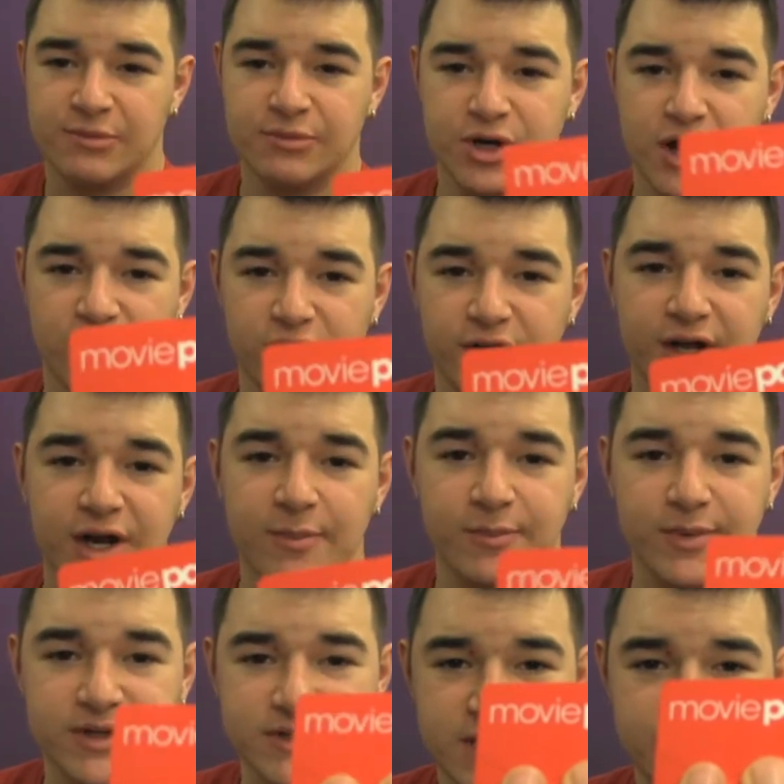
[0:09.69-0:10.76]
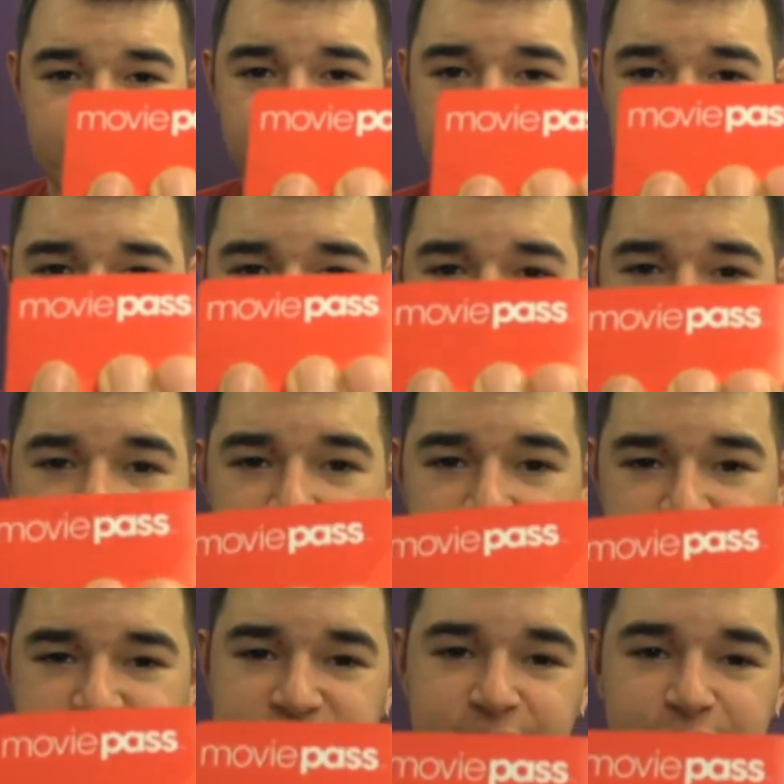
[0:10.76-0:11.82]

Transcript: I'm covering it up because I don't know what information is